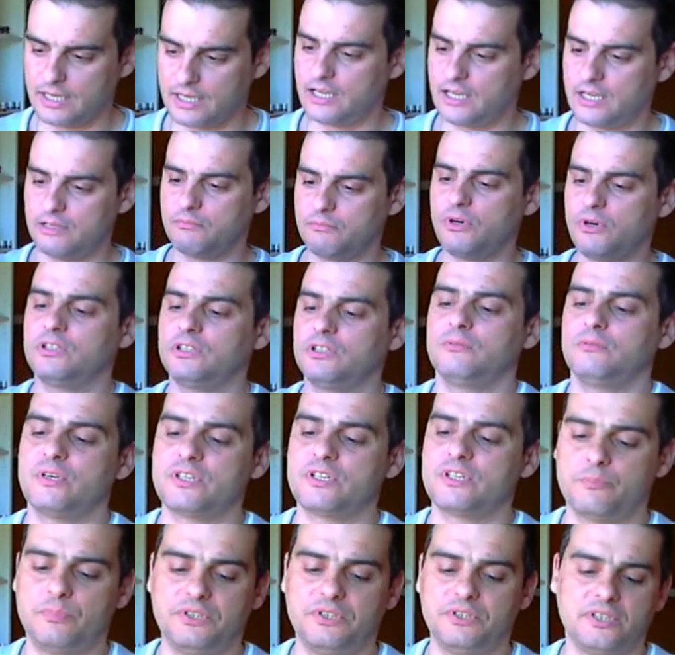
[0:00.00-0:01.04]
the model
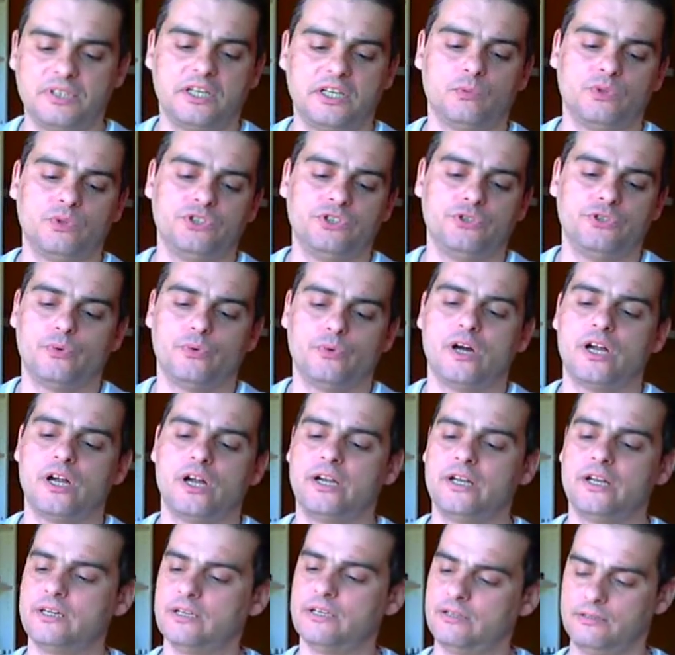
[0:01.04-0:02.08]
must be done when you are.